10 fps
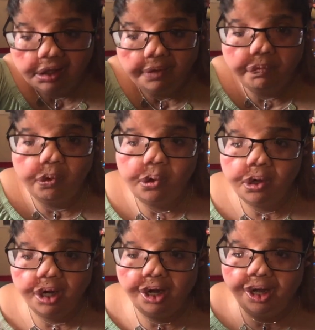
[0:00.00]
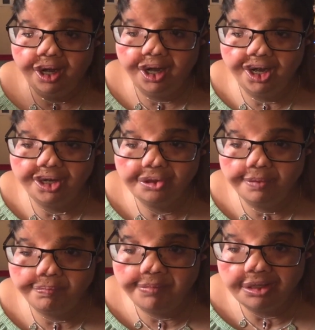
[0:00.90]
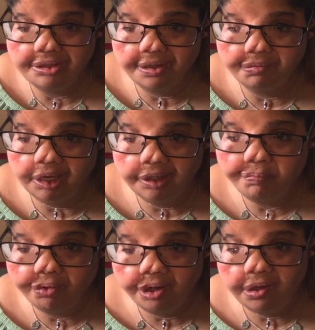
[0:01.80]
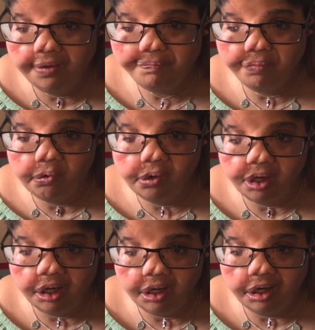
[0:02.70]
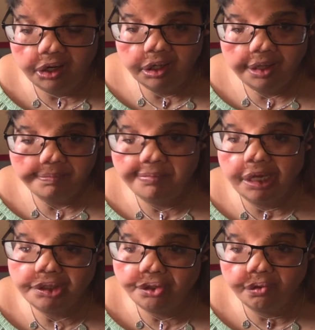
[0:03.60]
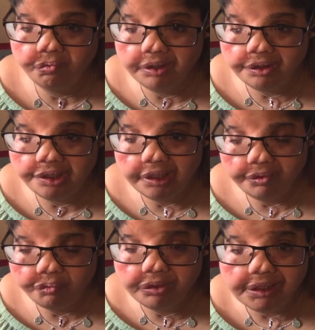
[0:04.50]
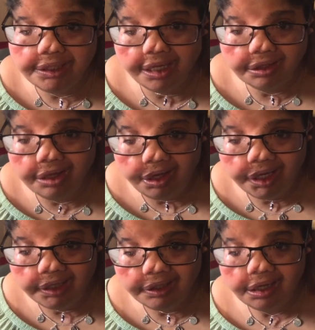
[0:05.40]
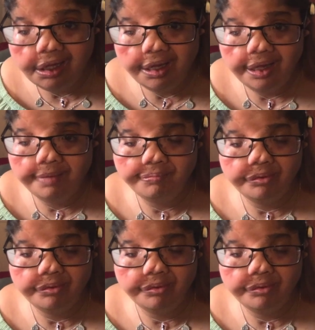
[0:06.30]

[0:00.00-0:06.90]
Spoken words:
for the month of April for Magical Read-a-thon. I'm